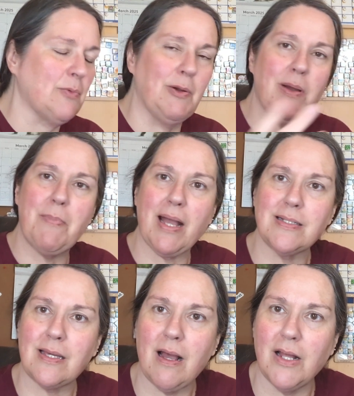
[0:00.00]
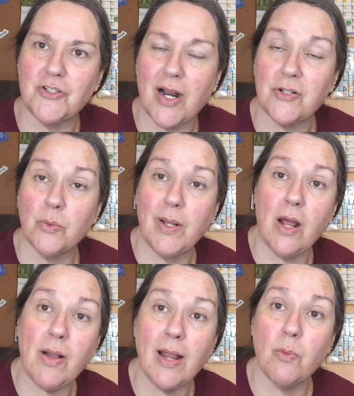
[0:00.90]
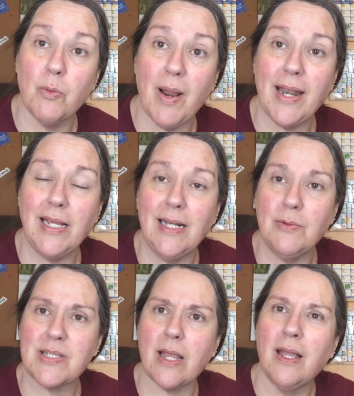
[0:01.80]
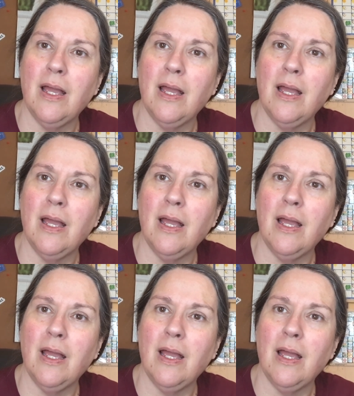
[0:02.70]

And we went back to the contractor and went, okay, we're ready. And he was like,